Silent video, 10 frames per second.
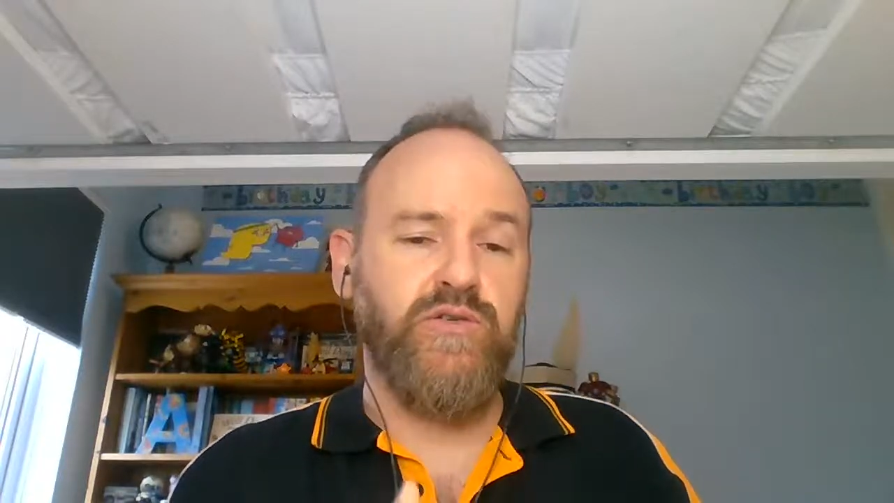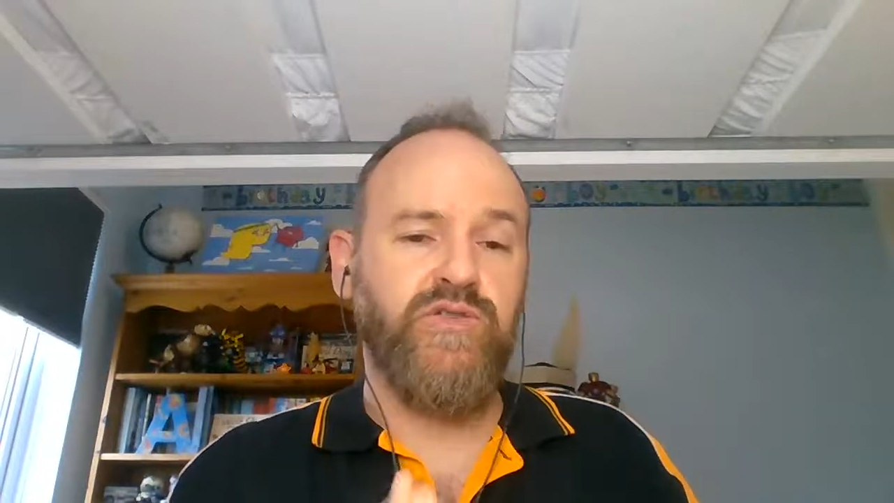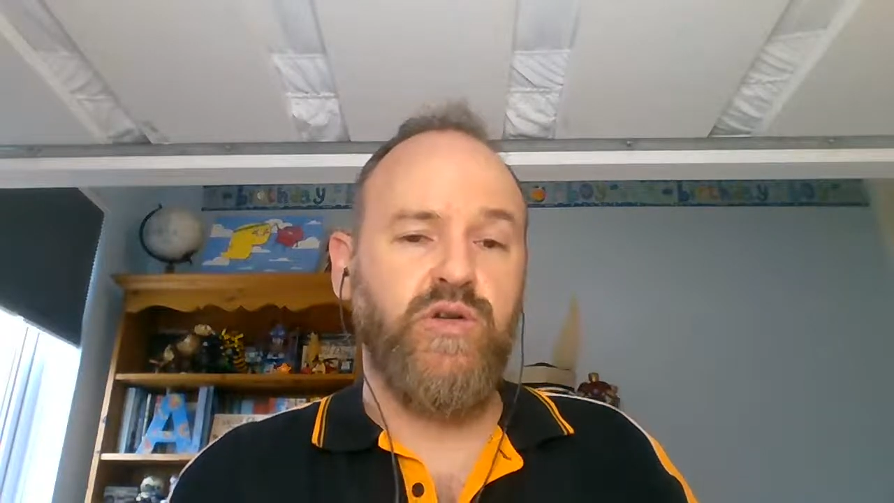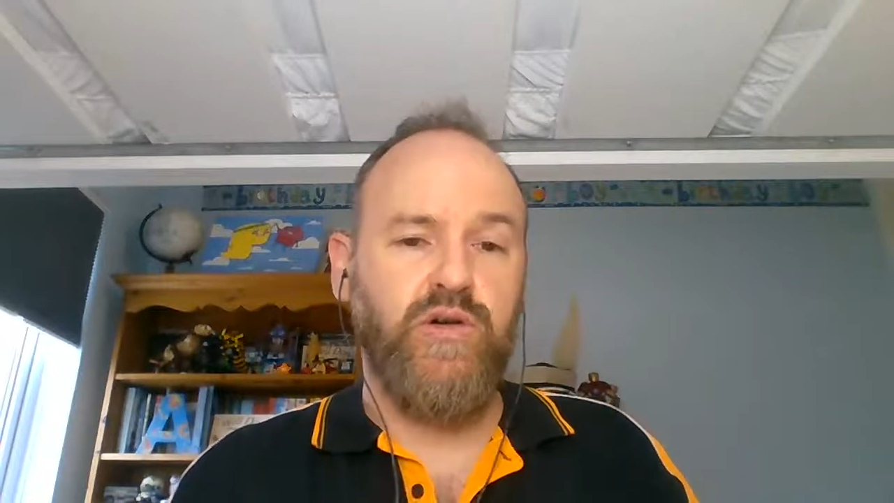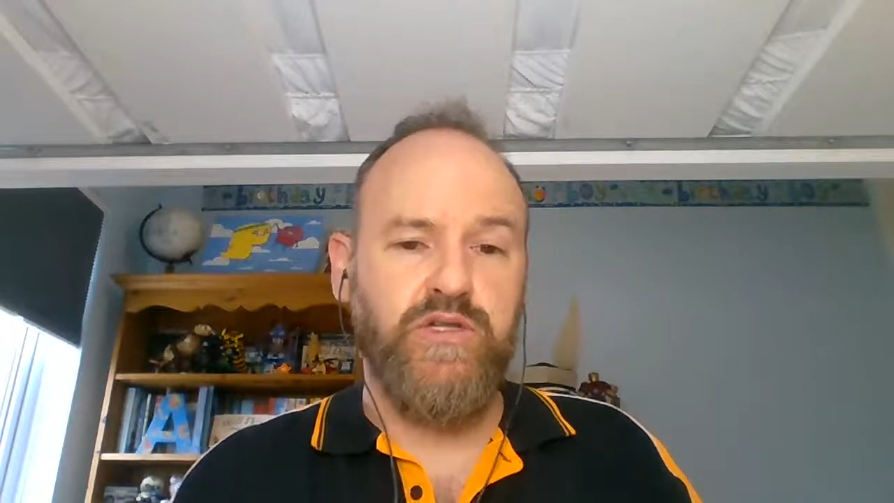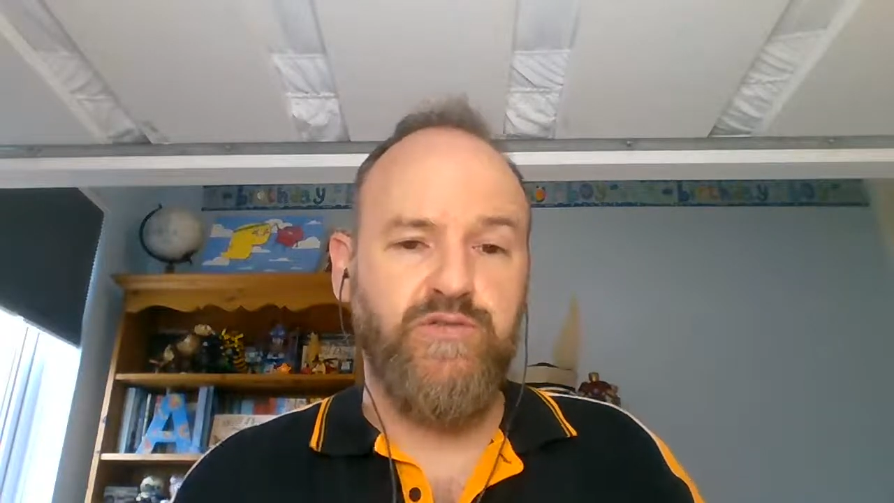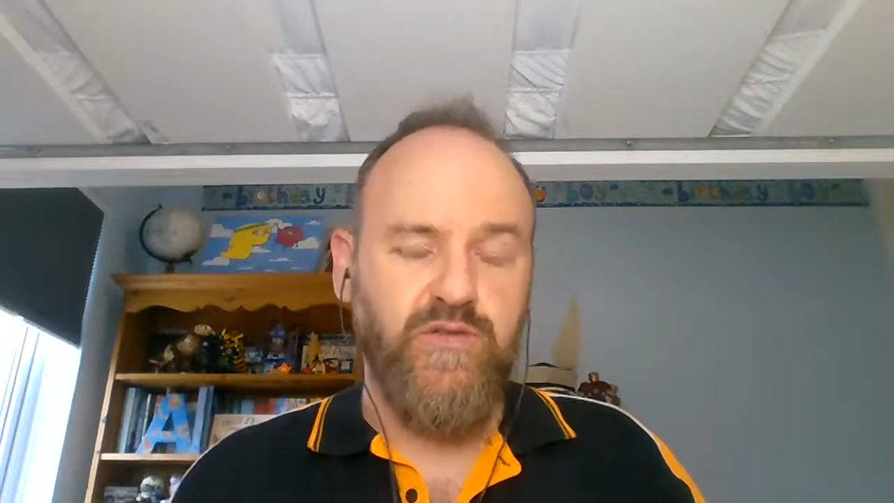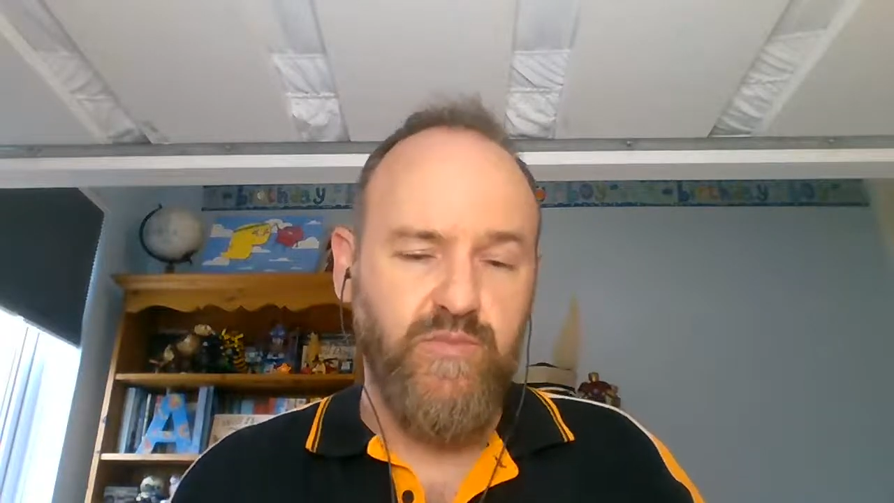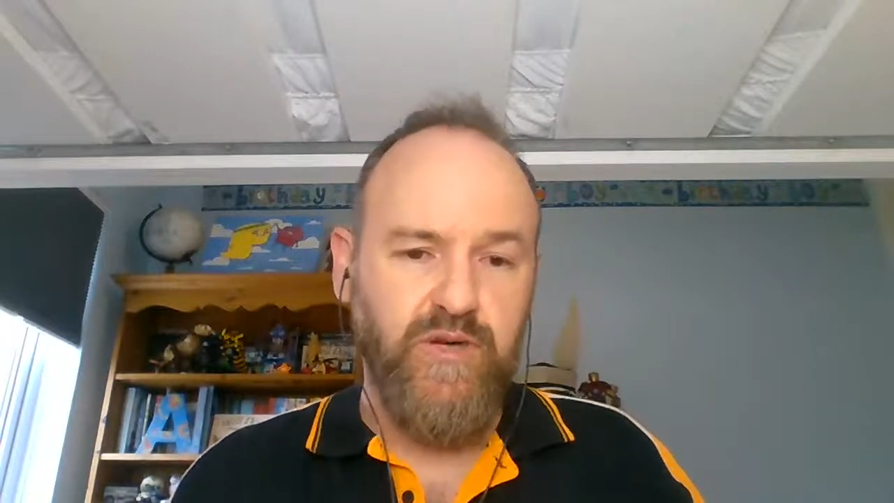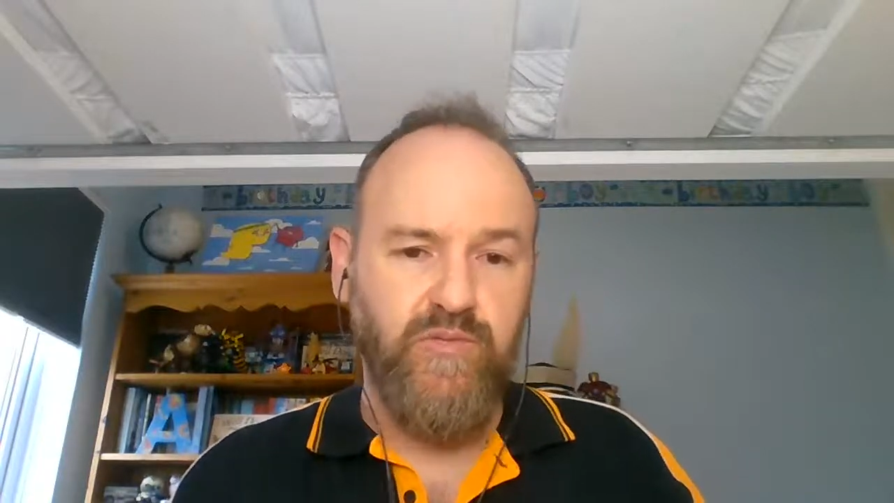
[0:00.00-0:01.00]
have charged for
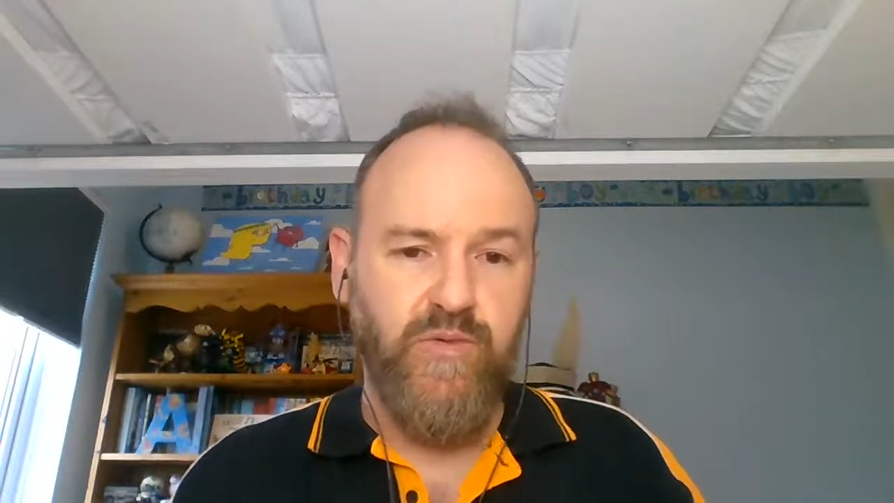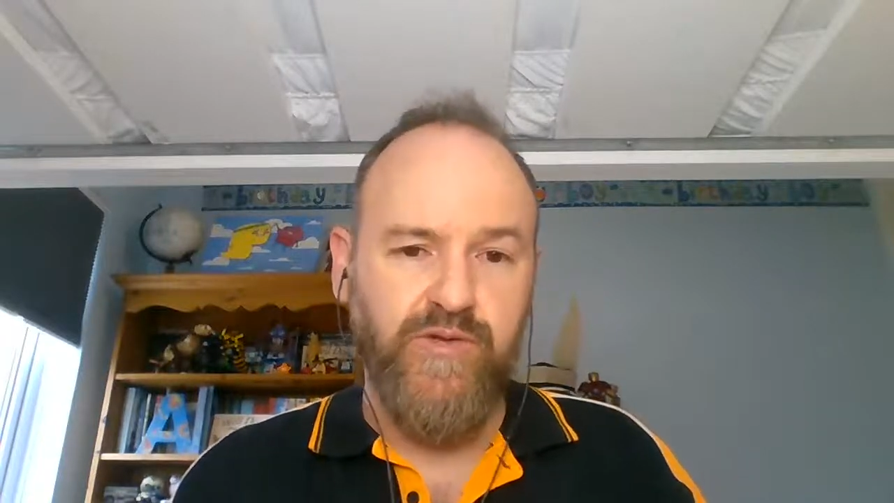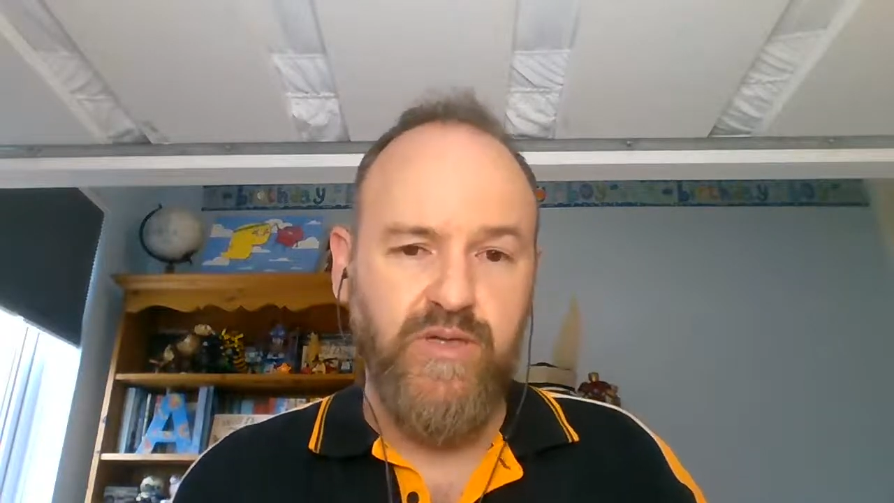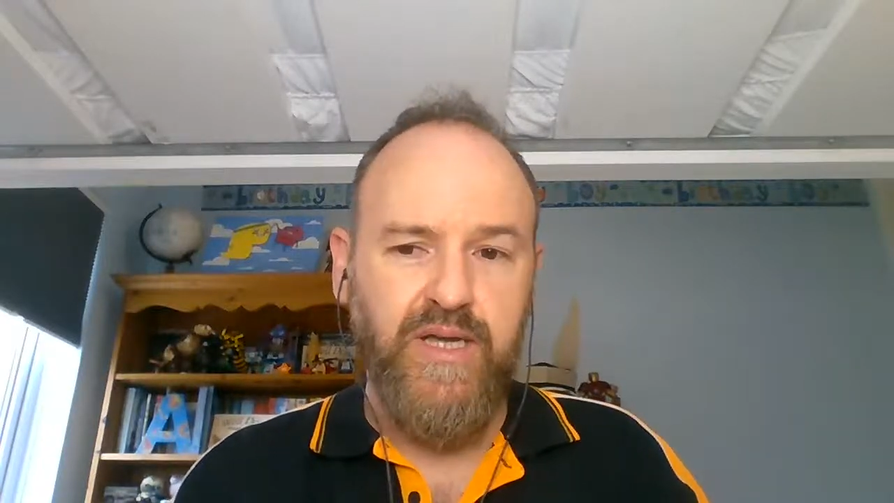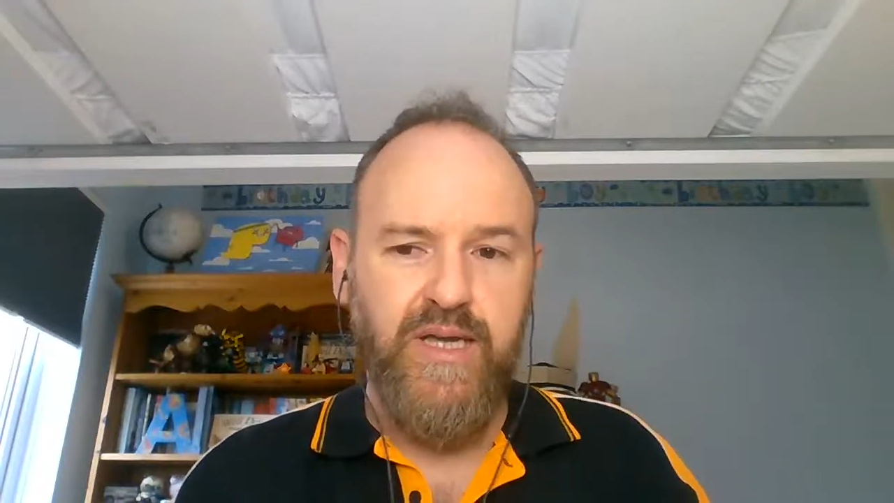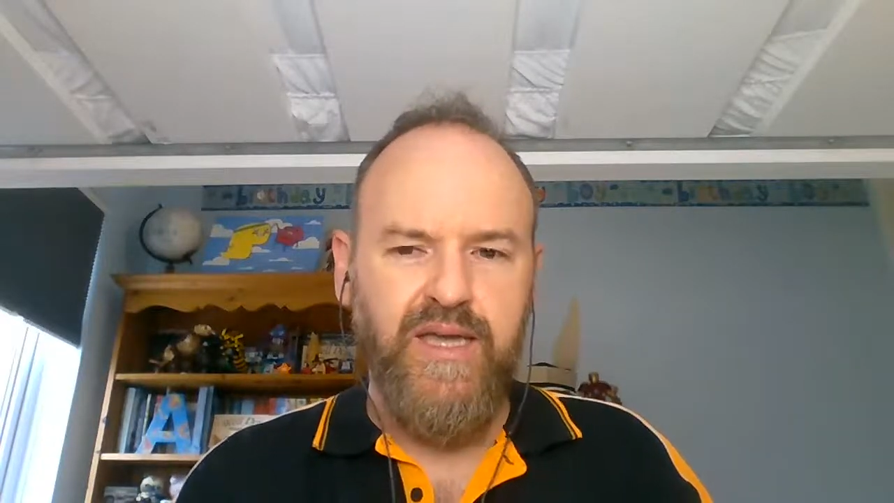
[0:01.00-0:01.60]
the bee removal.